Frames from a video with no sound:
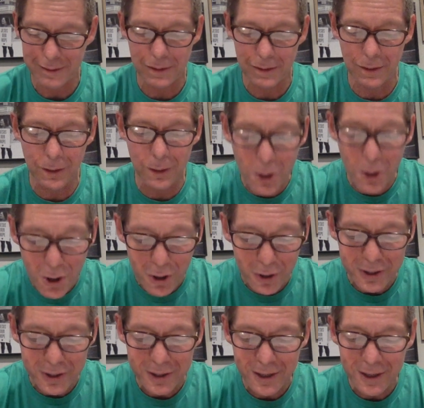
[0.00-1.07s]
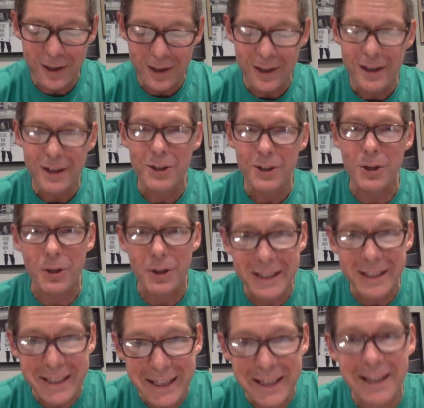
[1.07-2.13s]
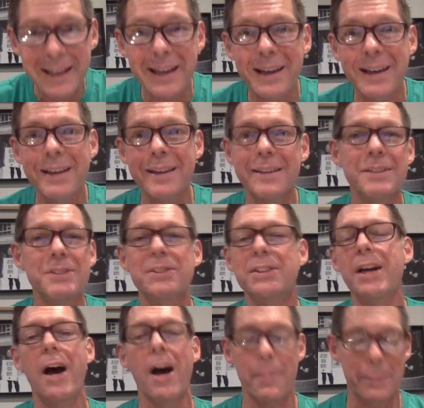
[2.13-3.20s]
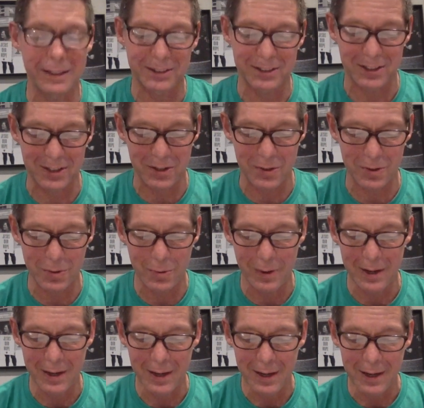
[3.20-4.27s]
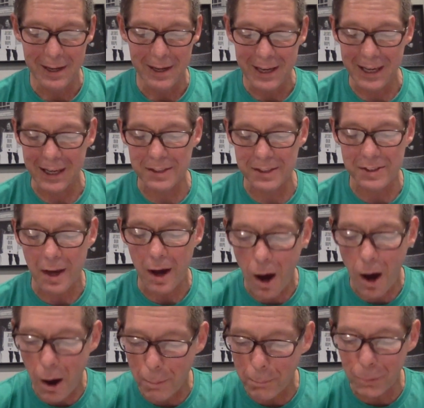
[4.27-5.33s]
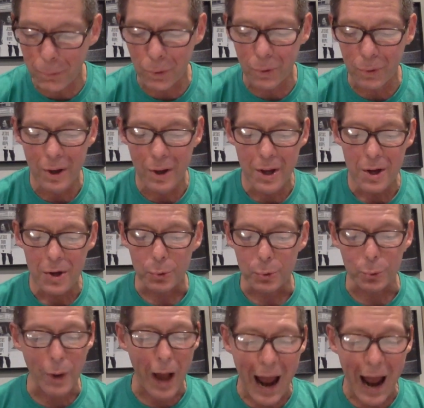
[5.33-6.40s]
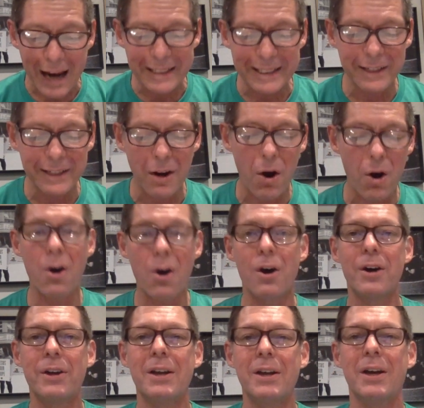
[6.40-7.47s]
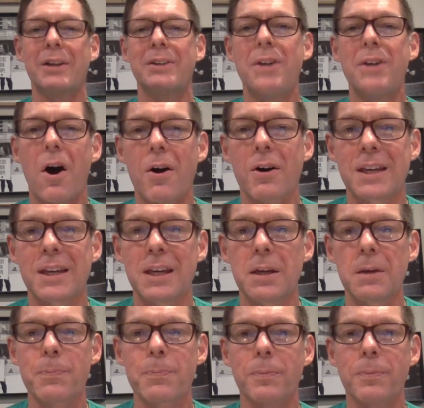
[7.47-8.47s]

look, your king is coming to you. He is humble, riding on a donkey.